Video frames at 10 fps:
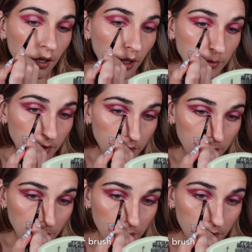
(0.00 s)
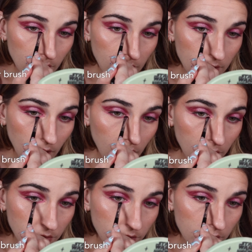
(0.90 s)
And I'm just smudging these
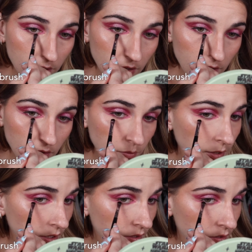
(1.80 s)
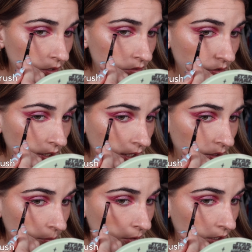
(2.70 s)
out just a little bit just so they
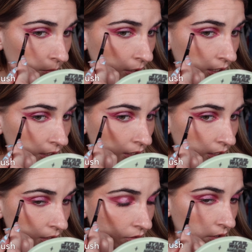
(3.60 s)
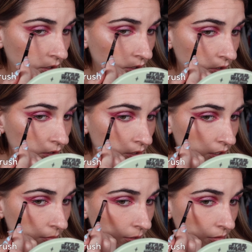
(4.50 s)
can be blended into the
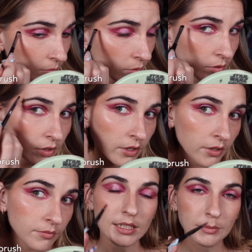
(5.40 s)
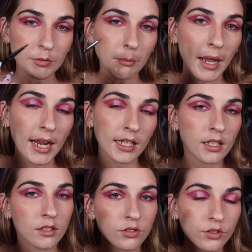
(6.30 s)
look a bit more. Dipped back
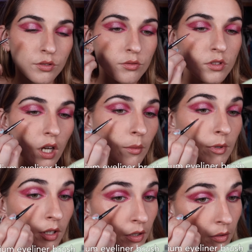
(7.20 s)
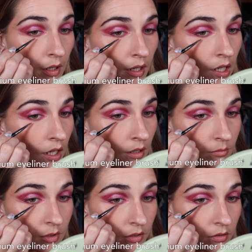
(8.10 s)
into Domino and
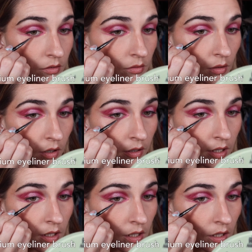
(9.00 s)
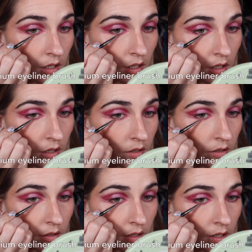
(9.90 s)
I'm just drawing it
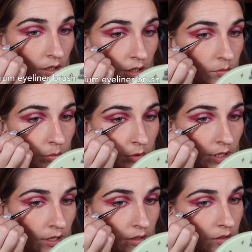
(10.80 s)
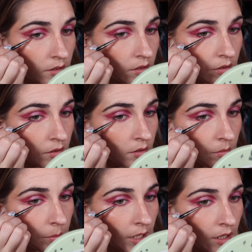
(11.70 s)
underneath to bring the
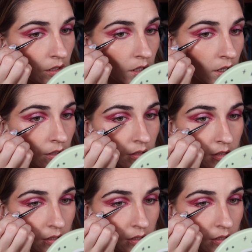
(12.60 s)
two pink lines